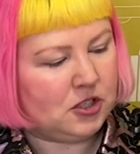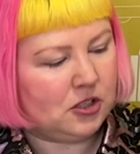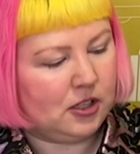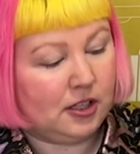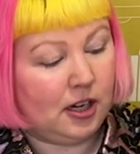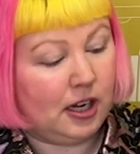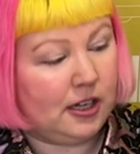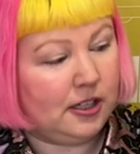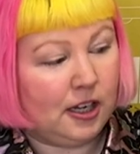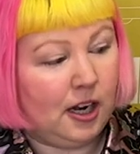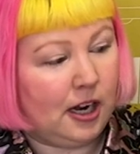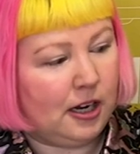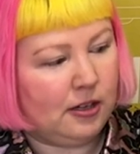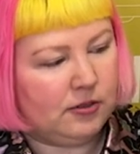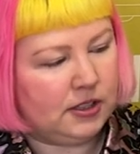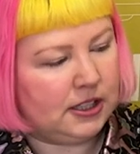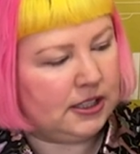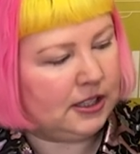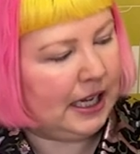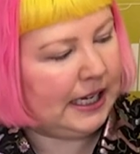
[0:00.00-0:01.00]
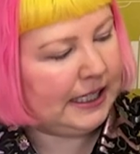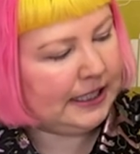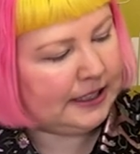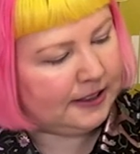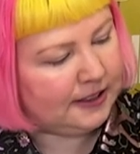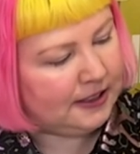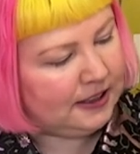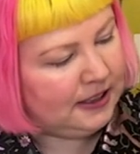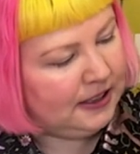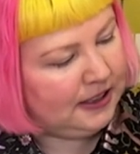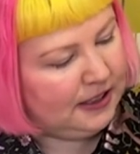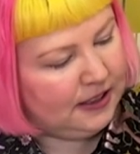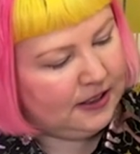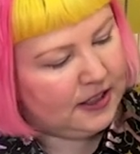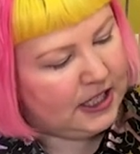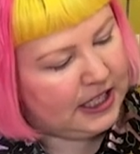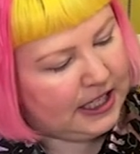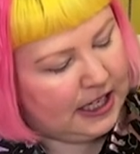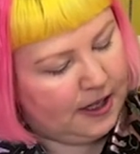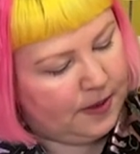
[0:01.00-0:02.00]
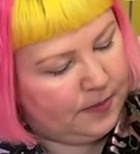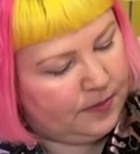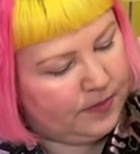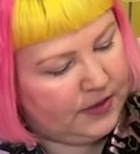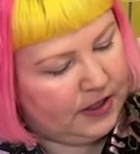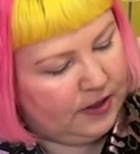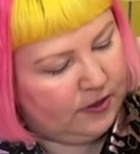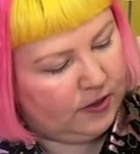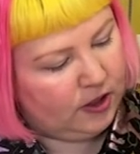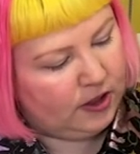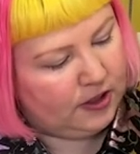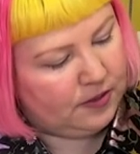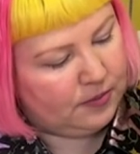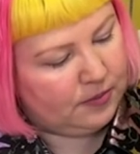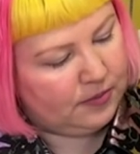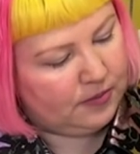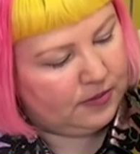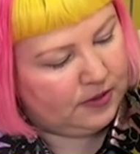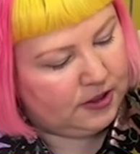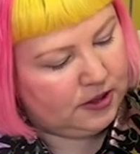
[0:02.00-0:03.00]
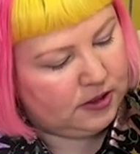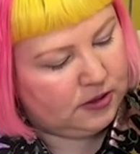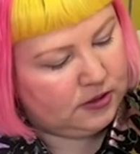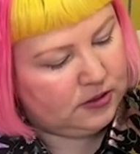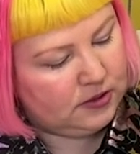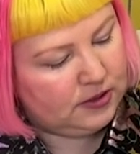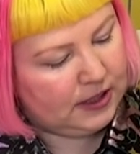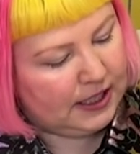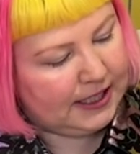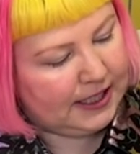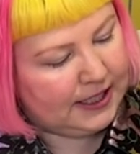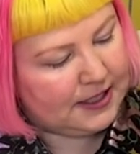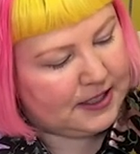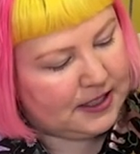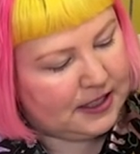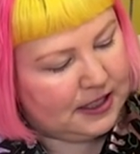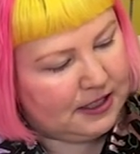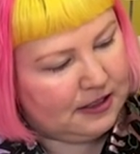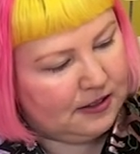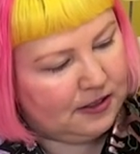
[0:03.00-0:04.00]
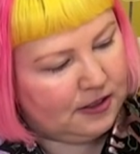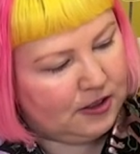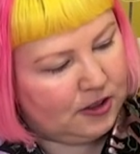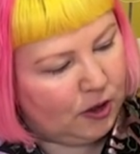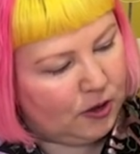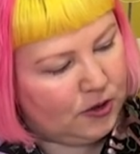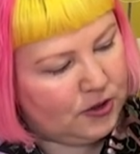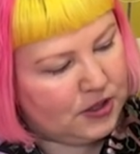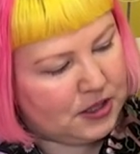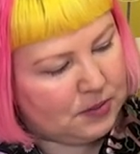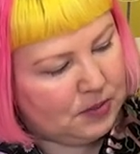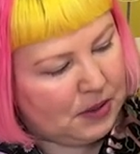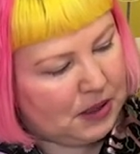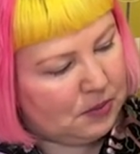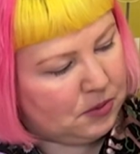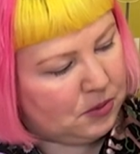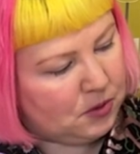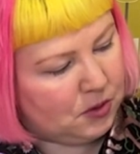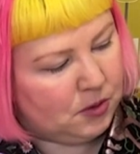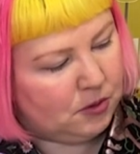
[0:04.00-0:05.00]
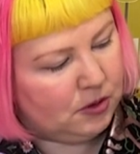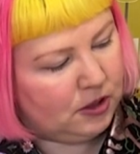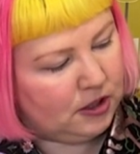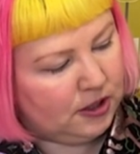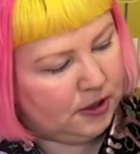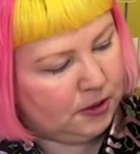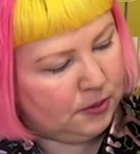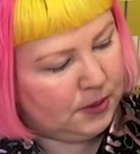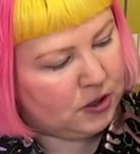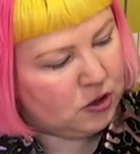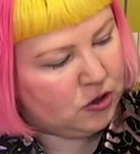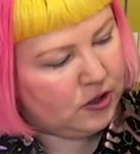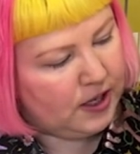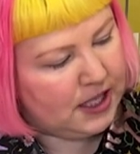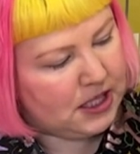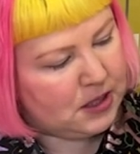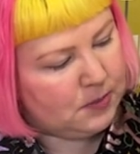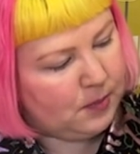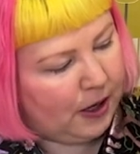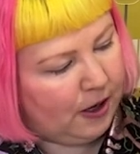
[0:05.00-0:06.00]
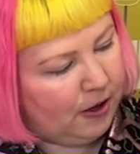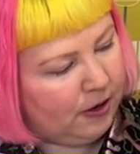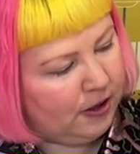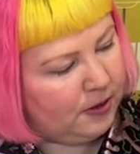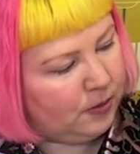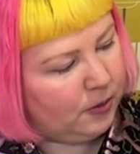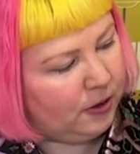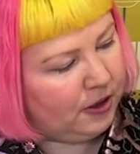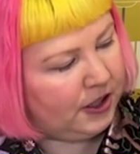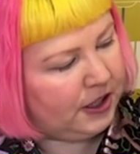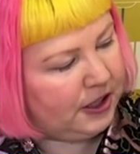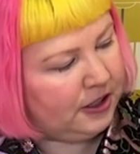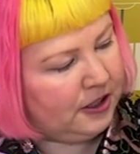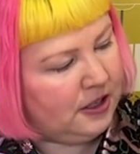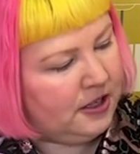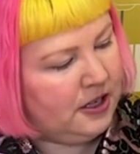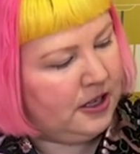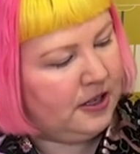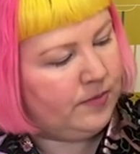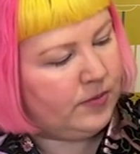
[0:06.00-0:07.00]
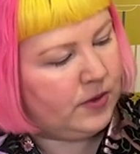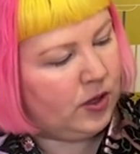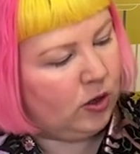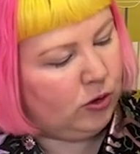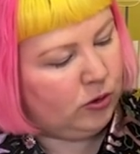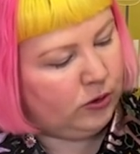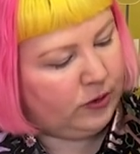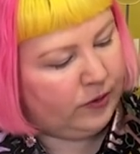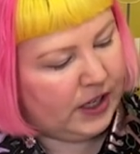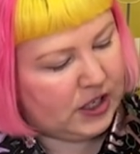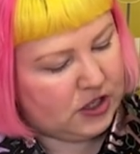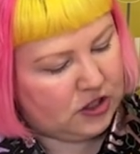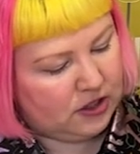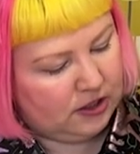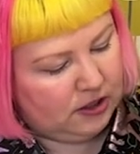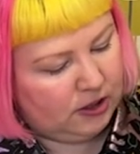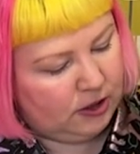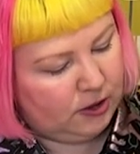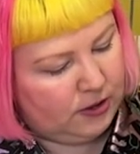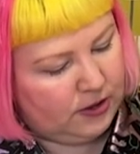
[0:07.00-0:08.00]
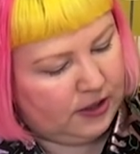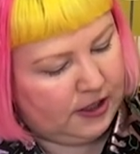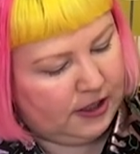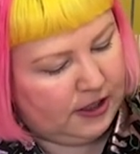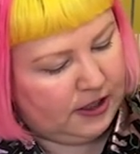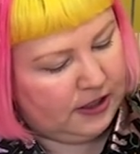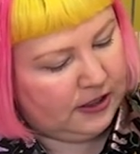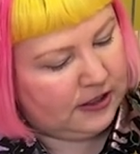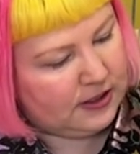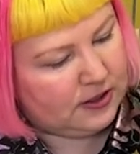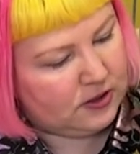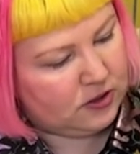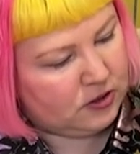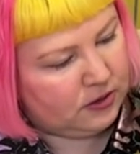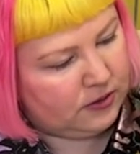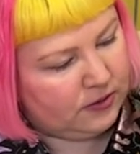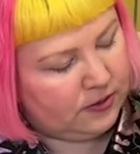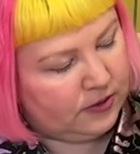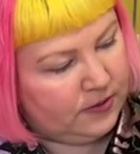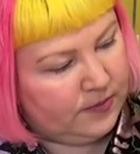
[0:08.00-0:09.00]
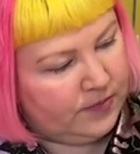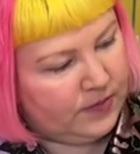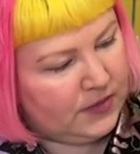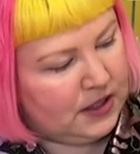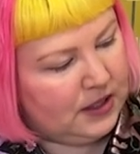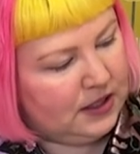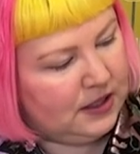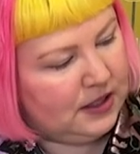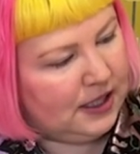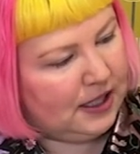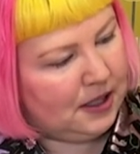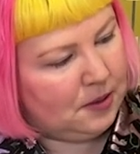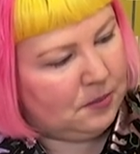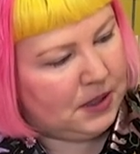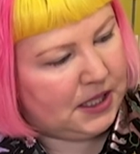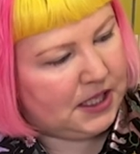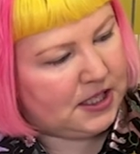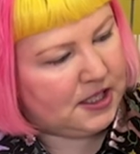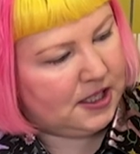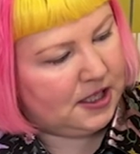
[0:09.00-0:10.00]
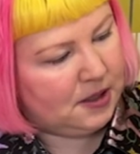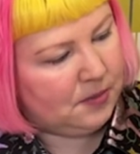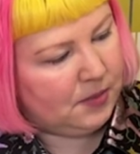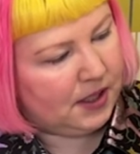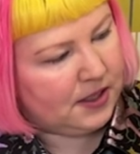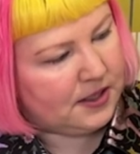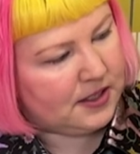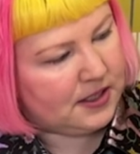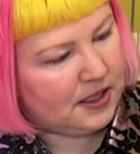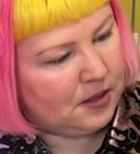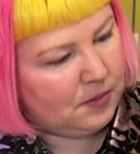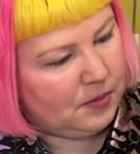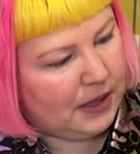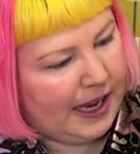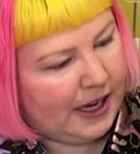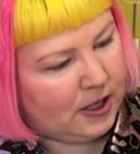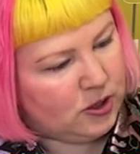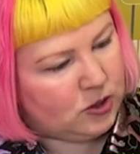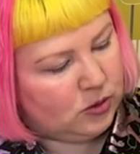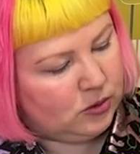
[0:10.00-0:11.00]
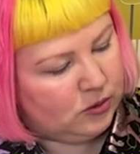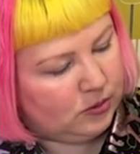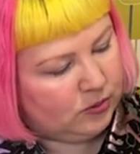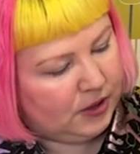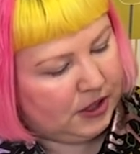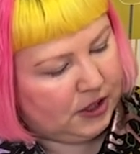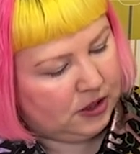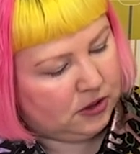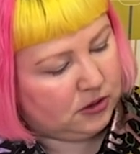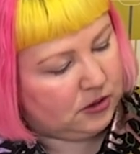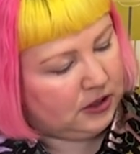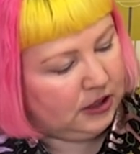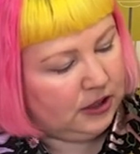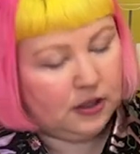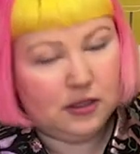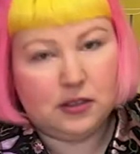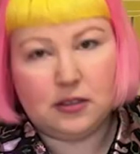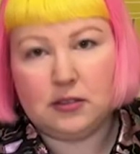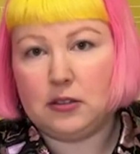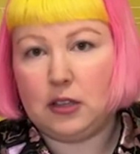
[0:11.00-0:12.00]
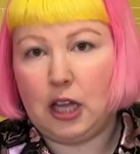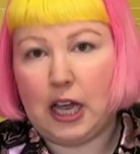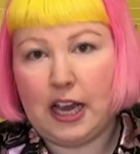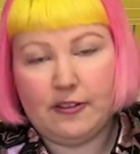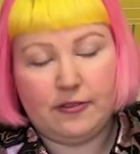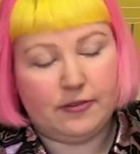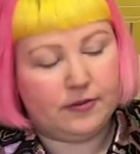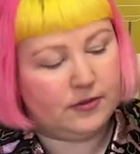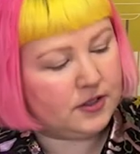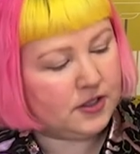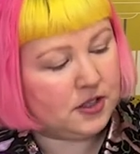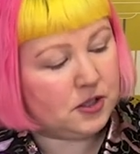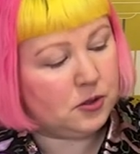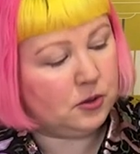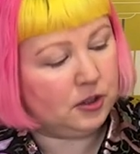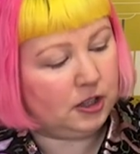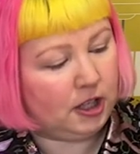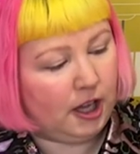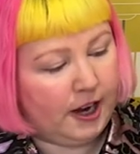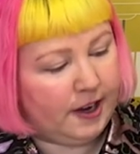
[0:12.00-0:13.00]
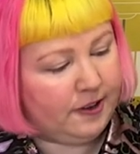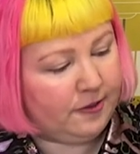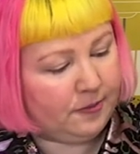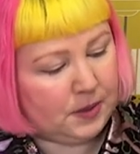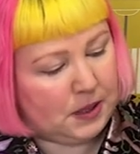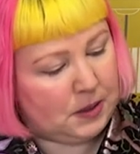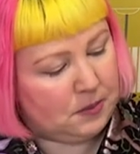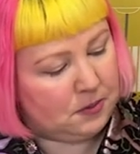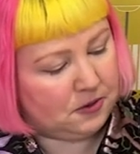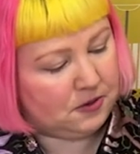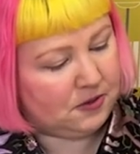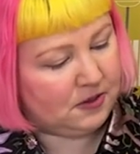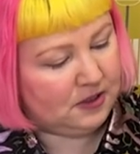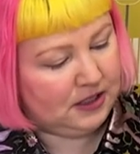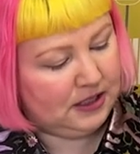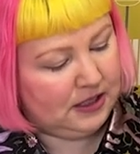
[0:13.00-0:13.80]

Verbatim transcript: and I yeah, I really like it. Um, you've got little, I guess, ghost people who are a little bit transparent, wearing old-fashioned clothing, sort of uh, mixed in amongst some actual real life, still alive people.